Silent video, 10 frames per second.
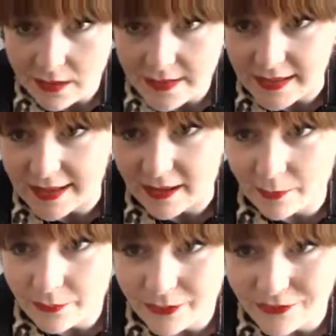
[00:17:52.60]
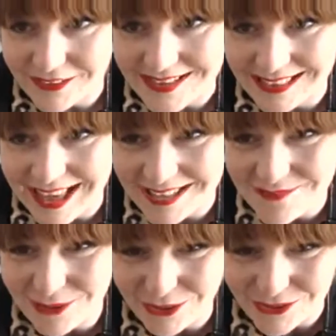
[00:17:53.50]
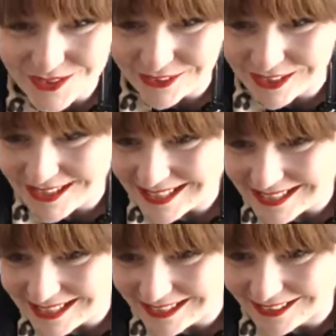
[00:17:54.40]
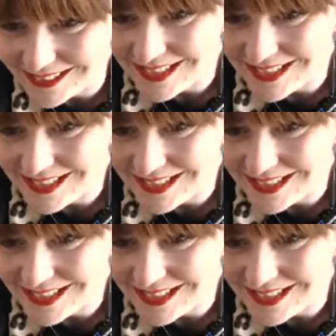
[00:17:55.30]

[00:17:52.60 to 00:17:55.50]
set up for this last pose. Sorry, it's such a